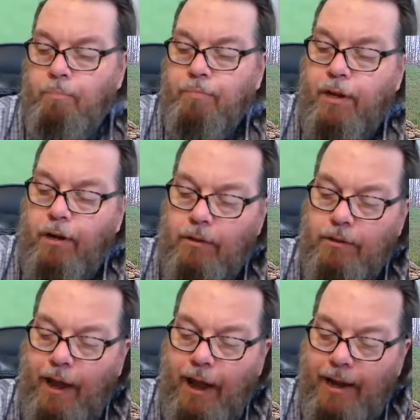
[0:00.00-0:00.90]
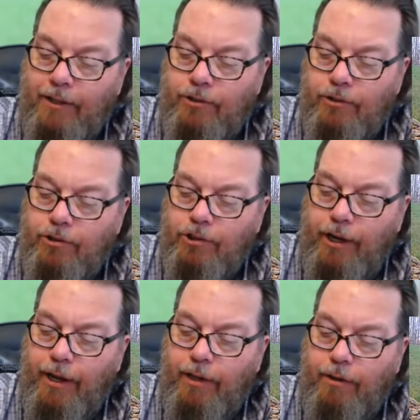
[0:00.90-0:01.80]
Call to action,
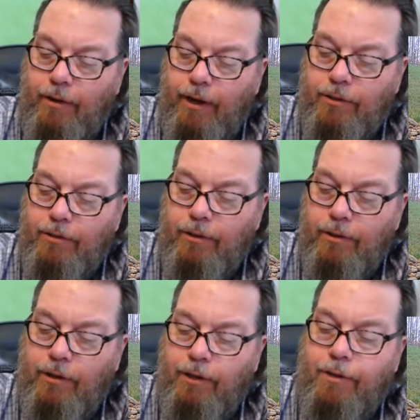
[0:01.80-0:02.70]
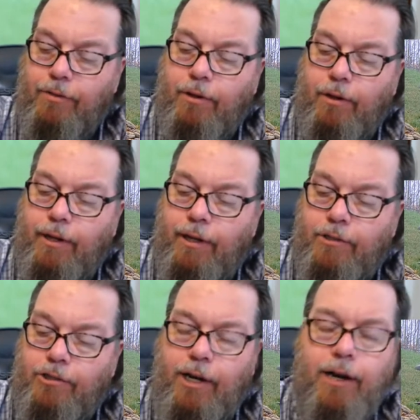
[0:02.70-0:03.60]
check. You guys are going to click the clicks.
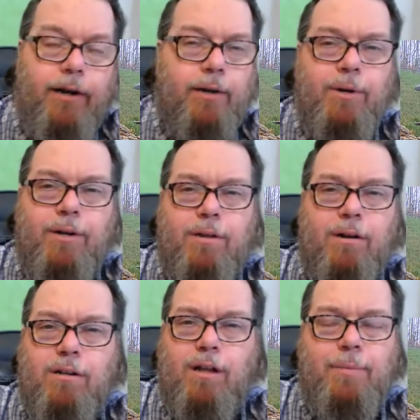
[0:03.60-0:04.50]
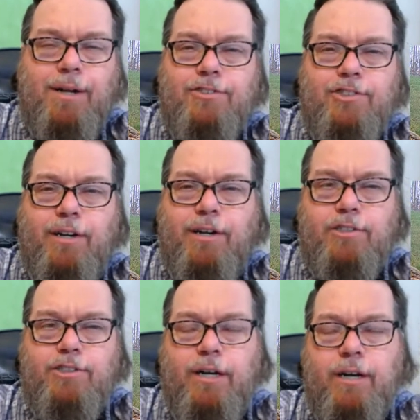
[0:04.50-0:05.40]
Sharing. We don't talk a lot about sharing.
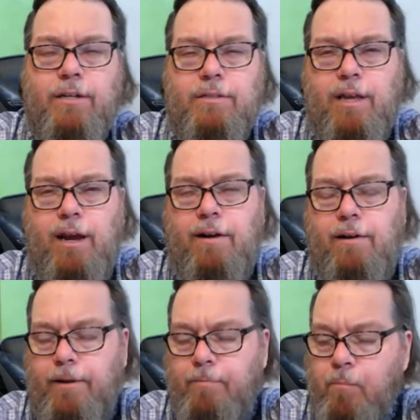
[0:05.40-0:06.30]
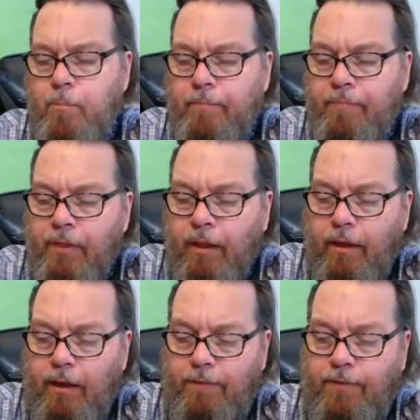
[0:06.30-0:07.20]
Sharing is caring.
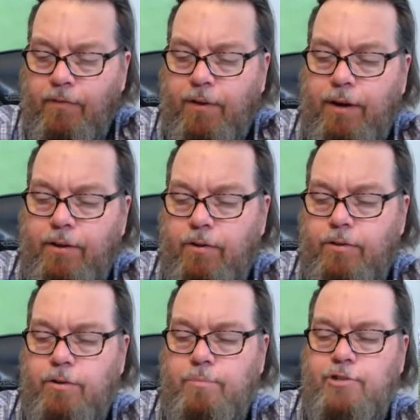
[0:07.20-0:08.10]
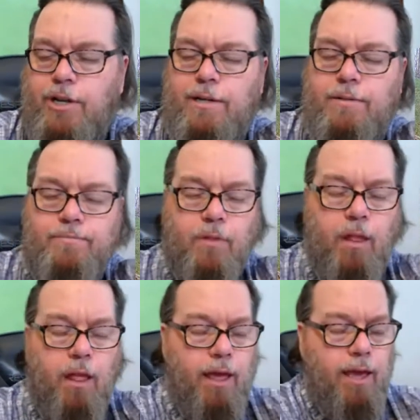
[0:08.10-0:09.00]
If you've got a YouTube channel
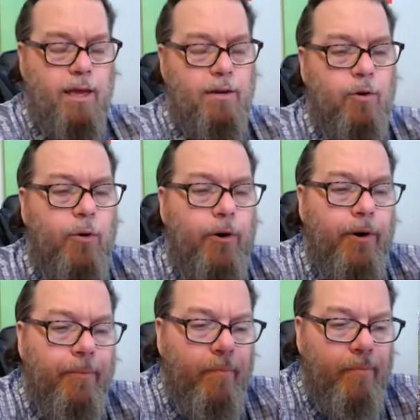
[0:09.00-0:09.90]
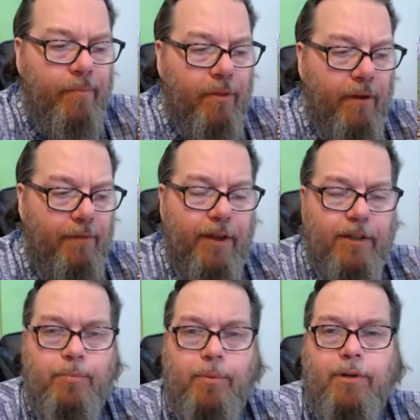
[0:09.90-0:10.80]
and or a
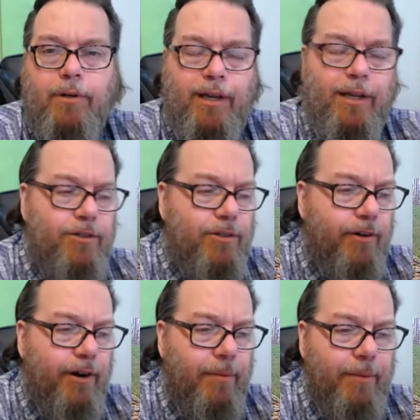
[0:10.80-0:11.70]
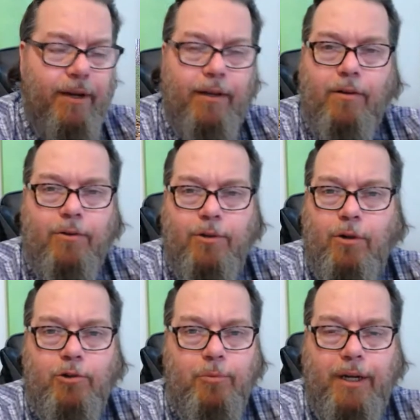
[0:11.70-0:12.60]
Facebook, Instagram, any of those
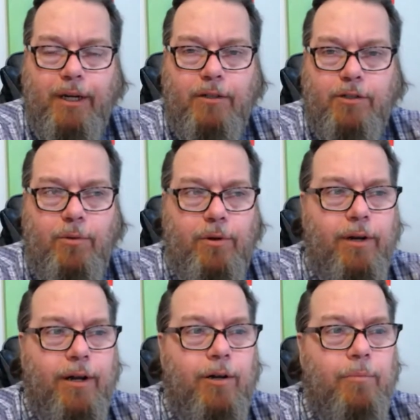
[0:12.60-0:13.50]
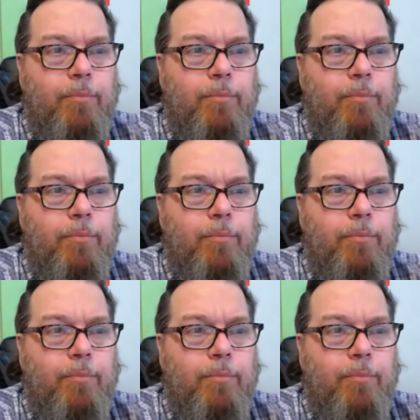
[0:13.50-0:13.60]
social medias, you want to help